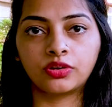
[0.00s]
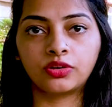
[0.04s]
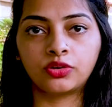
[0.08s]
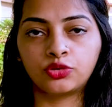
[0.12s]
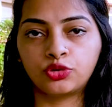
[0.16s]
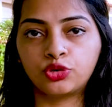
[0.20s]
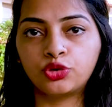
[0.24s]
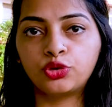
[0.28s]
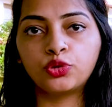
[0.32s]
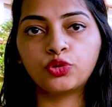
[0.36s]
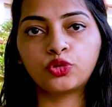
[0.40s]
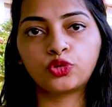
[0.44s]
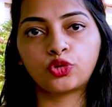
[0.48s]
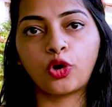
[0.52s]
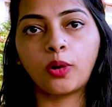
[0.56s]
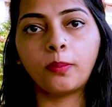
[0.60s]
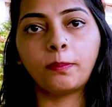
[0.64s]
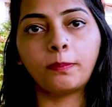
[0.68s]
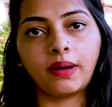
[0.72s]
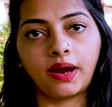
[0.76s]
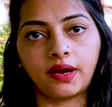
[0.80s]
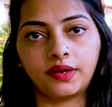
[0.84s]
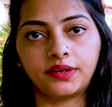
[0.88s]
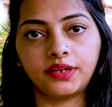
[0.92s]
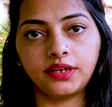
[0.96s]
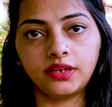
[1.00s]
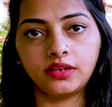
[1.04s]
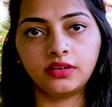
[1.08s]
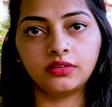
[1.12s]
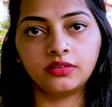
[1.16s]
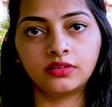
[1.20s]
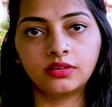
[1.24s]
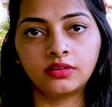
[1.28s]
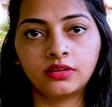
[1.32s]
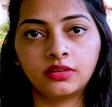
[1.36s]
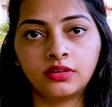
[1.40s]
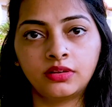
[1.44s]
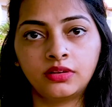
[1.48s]
Should you stop partying?
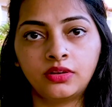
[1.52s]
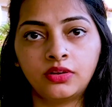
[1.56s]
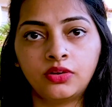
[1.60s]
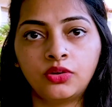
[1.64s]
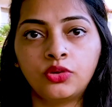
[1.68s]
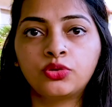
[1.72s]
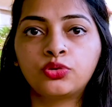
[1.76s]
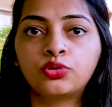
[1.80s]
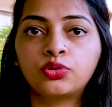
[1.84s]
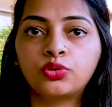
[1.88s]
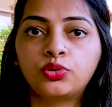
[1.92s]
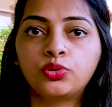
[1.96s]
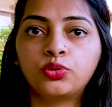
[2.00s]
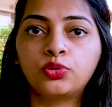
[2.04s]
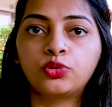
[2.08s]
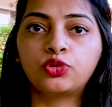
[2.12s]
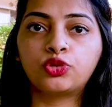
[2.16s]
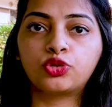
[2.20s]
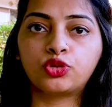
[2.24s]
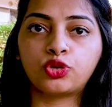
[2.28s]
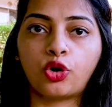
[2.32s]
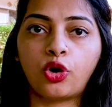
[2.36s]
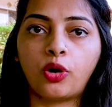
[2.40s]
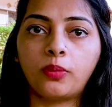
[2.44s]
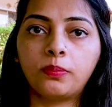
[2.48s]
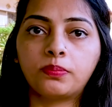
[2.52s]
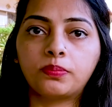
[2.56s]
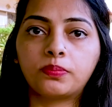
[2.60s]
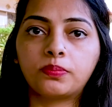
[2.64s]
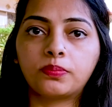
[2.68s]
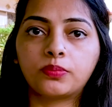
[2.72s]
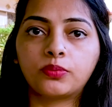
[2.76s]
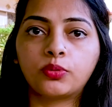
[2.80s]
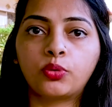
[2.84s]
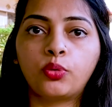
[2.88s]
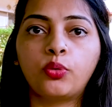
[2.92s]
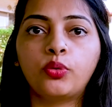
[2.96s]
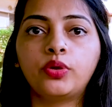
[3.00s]
Should you stop
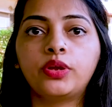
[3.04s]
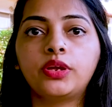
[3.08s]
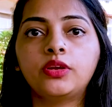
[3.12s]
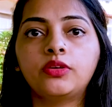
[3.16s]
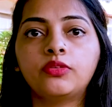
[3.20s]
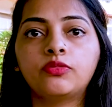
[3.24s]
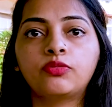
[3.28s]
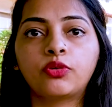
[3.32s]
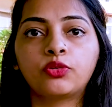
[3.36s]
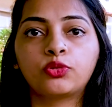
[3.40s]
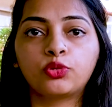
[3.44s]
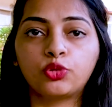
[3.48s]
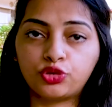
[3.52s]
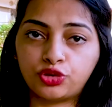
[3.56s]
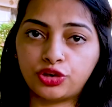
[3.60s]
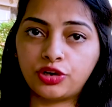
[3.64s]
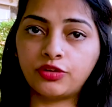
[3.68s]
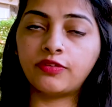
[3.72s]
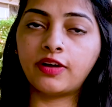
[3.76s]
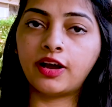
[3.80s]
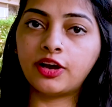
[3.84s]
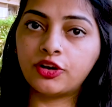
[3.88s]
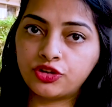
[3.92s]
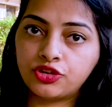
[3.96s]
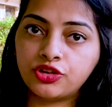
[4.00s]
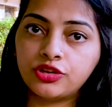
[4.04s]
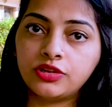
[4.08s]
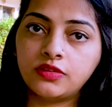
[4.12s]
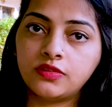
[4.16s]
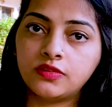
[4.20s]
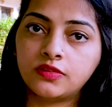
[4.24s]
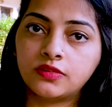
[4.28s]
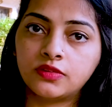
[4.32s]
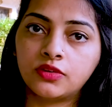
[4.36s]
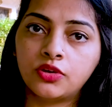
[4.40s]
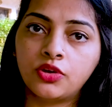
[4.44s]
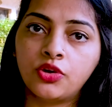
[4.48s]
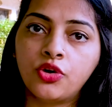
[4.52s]
going for social
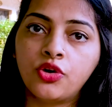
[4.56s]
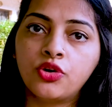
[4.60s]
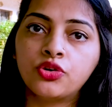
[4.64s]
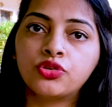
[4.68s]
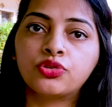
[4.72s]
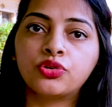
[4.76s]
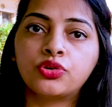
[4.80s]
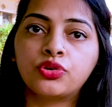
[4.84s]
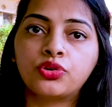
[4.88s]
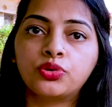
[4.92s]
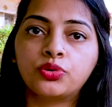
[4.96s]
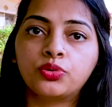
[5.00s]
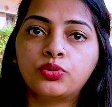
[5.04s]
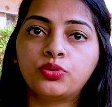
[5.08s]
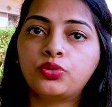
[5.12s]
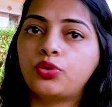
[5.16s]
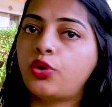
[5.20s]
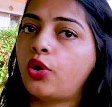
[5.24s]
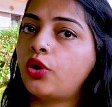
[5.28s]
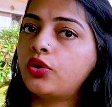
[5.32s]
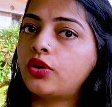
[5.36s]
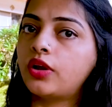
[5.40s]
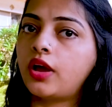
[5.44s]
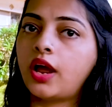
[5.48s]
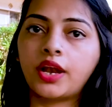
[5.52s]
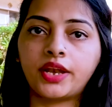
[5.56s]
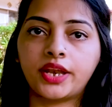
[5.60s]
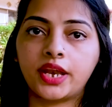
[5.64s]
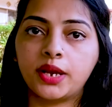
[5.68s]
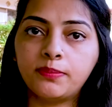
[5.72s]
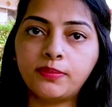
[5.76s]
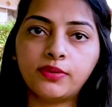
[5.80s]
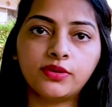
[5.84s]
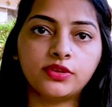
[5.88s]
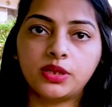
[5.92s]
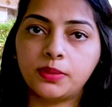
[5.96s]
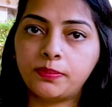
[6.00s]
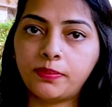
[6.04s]
functions? Should you not attend
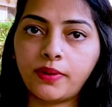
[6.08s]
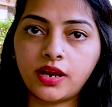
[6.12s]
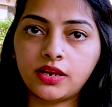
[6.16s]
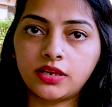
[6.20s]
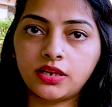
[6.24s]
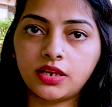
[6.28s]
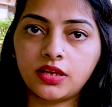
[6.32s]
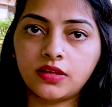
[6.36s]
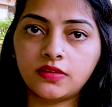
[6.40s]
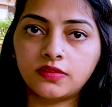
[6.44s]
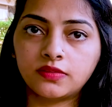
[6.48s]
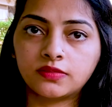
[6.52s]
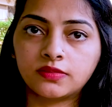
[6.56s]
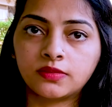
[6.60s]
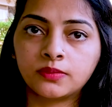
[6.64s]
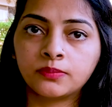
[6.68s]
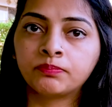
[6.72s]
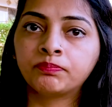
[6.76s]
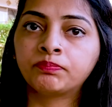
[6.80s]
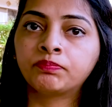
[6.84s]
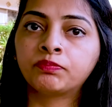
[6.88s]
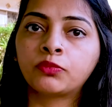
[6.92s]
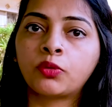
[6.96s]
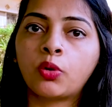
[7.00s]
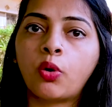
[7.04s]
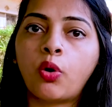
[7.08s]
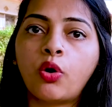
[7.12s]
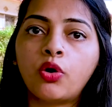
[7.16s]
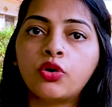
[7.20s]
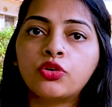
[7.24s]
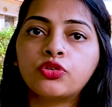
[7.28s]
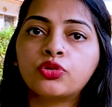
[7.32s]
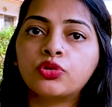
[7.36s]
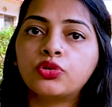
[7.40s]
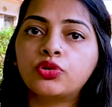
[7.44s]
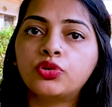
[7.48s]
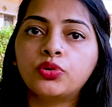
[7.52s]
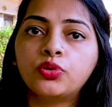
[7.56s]
birthday parties? Or
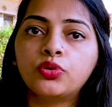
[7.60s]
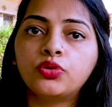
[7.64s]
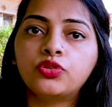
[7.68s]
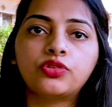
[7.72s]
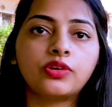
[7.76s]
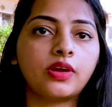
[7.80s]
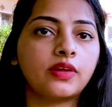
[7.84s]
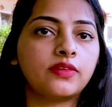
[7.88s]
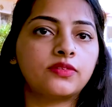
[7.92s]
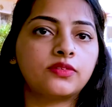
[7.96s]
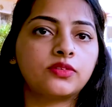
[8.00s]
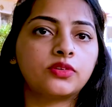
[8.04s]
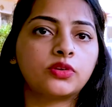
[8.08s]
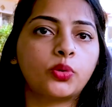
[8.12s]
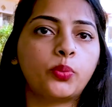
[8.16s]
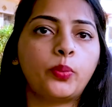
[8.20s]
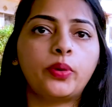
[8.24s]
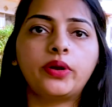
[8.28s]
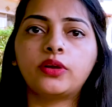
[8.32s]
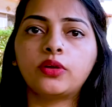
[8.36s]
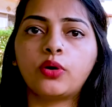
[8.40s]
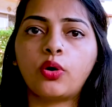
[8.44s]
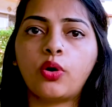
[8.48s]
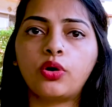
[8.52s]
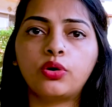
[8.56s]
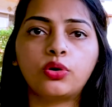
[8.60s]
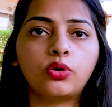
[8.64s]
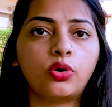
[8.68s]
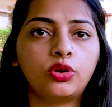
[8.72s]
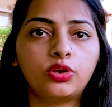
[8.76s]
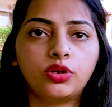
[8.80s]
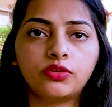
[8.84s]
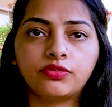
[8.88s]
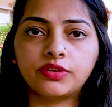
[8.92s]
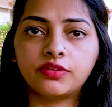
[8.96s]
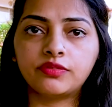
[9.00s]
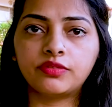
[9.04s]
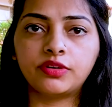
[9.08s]
should you just quit on all
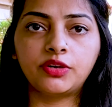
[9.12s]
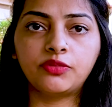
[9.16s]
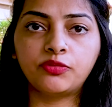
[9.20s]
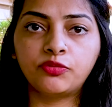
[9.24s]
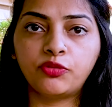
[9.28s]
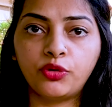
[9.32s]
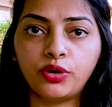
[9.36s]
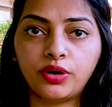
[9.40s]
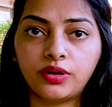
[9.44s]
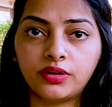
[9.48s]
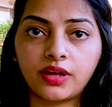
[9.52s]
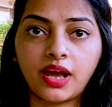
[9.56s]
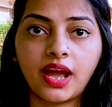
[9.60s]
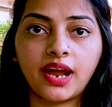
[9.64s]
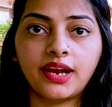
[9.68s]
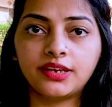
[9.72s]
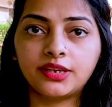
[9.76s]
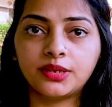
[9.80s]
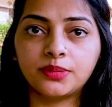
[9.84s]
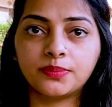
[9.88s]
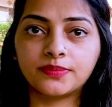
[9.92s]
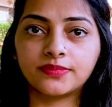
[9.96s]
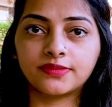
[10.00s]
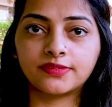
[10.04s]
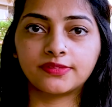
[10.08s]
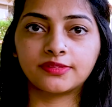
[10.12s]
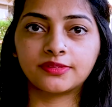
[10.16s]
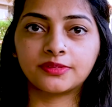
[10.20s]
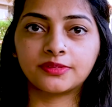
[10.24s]
your favorite food items?